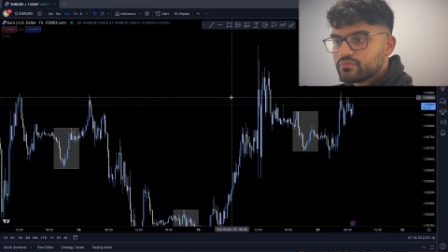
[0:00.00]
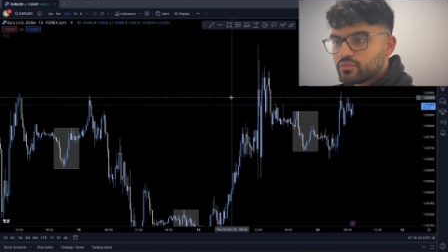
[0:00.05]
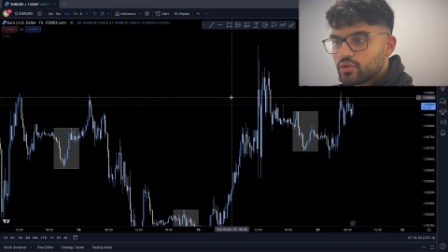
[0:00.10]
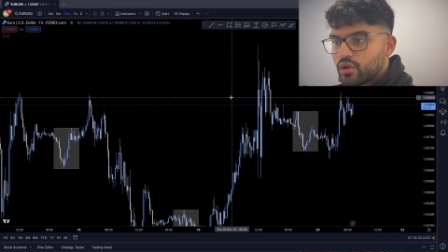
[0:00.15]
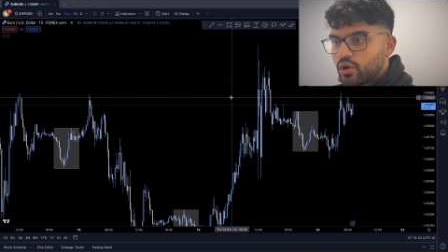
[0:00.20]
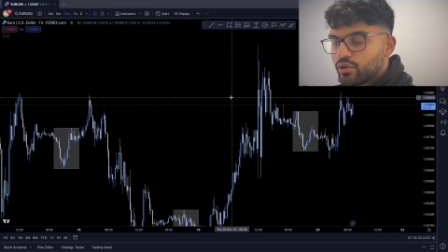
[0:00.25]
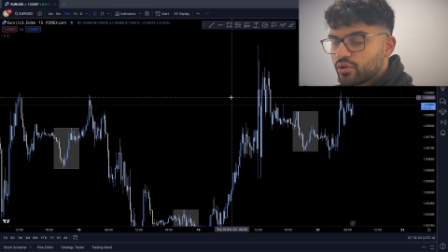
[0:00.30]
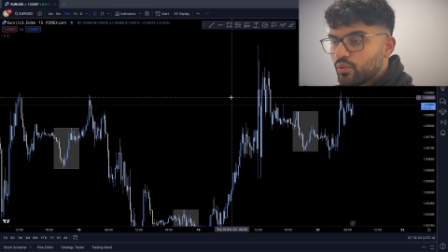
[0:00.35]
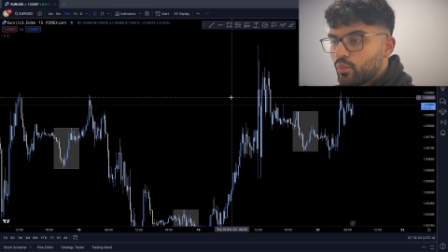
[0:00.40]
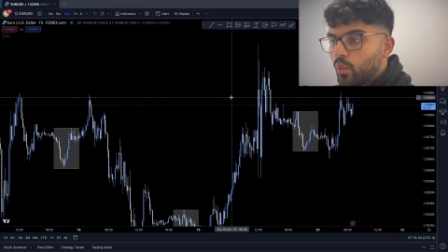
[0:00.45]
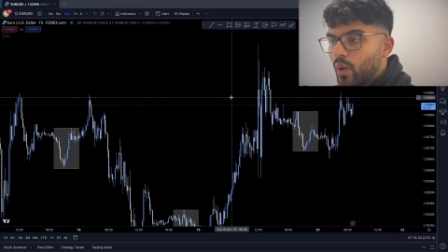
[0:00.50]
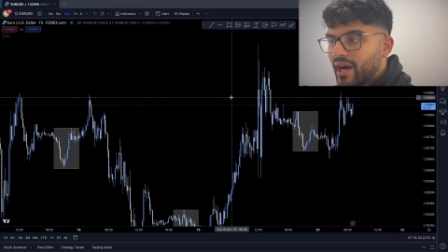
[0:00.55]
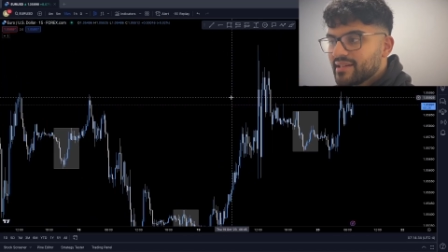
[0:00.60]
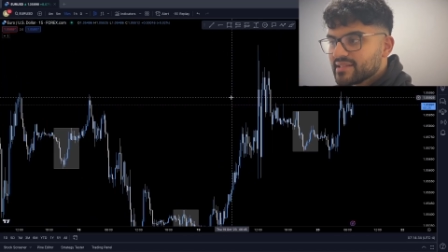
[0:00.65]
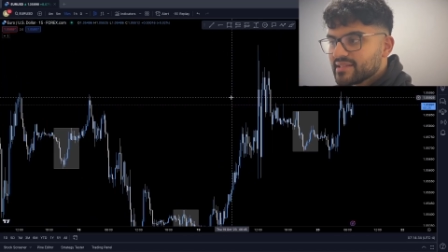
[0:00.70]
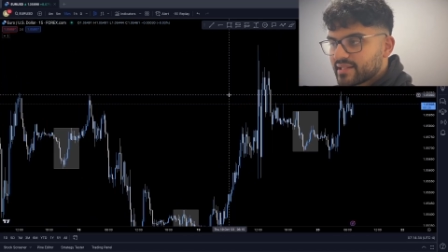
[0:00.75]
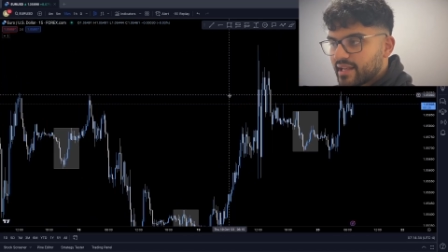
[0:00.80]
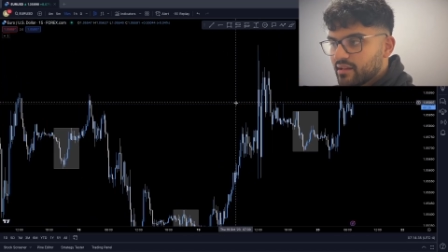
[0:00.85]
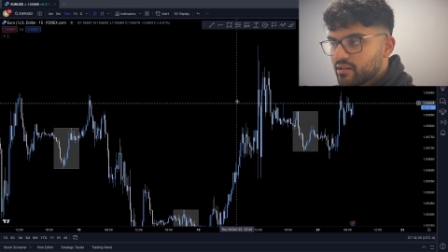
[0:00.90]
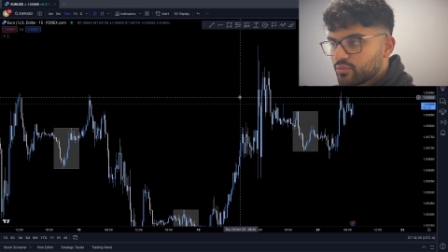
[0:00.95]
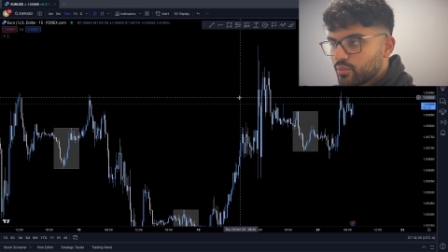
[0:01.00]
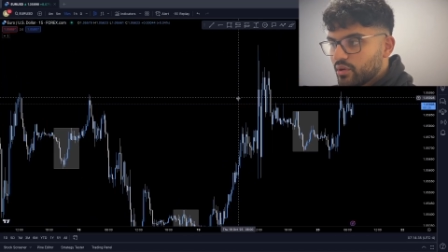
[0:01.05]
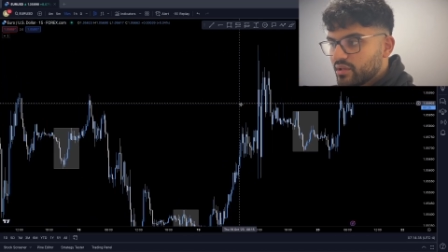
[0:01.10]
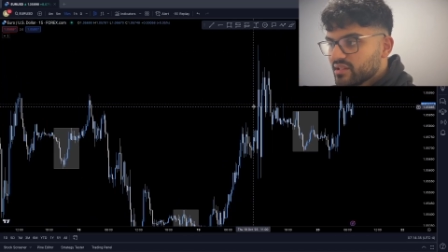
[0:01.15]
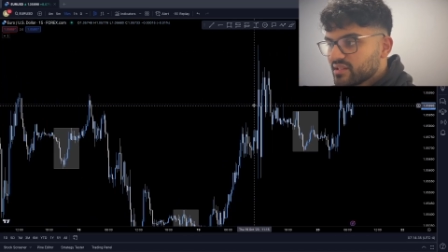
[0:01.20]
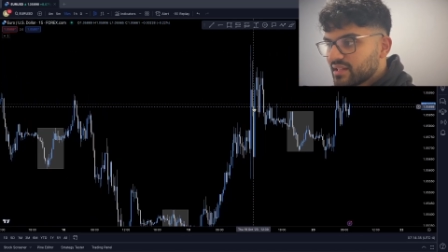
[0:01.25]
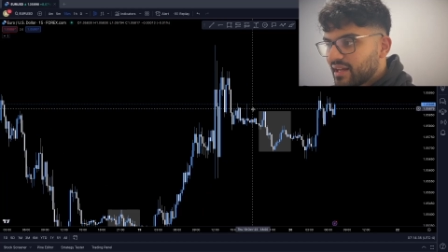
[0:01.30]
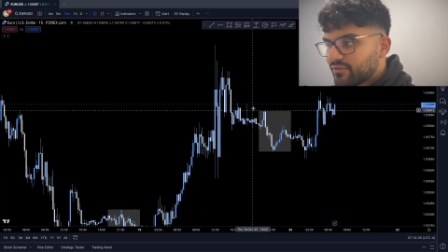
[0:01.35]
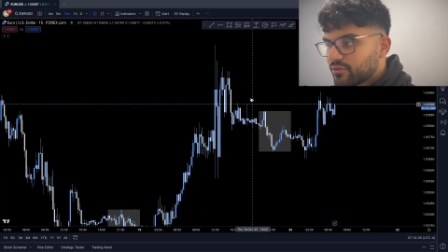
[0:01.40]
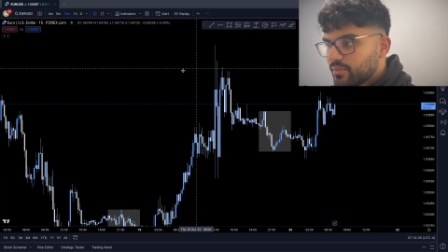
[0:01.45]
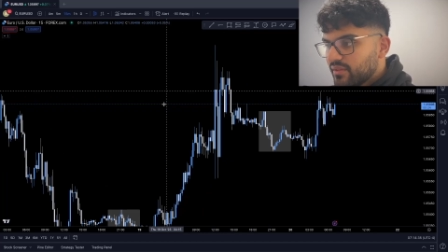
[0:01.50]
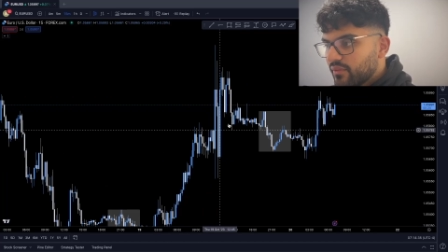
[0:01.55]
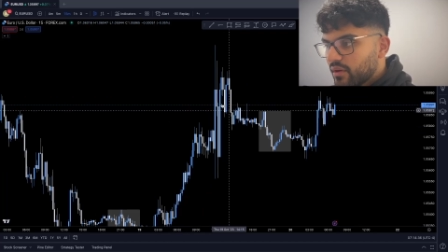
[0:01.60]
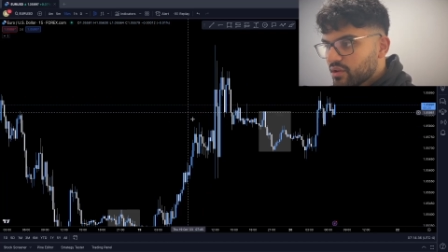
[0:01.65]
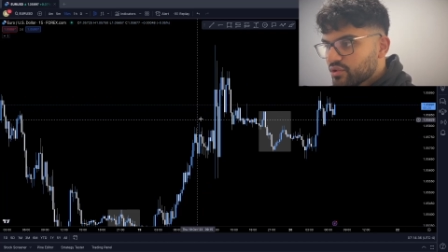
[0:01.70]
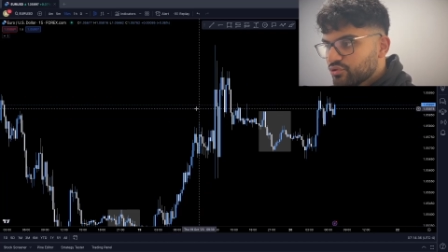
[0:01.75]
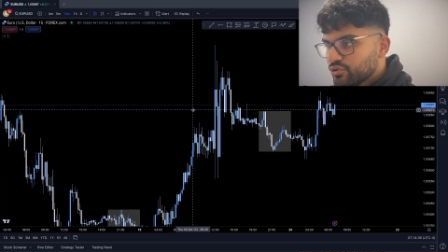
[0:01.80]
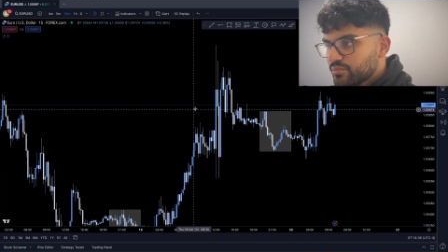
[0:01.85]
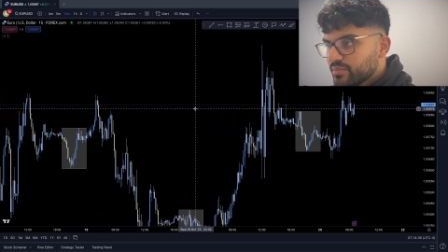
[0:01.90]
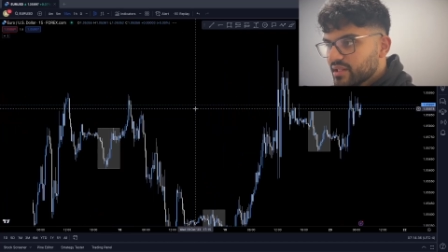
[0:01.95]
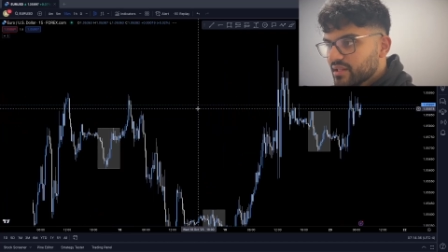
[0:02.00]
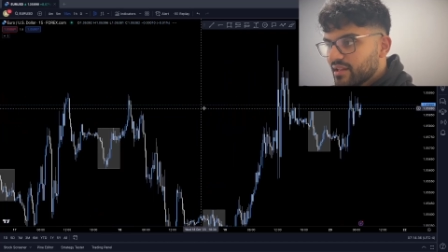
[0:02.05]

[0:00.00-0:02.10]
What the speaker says: on a wider scale as well. It doesn't have to be very zoomed in.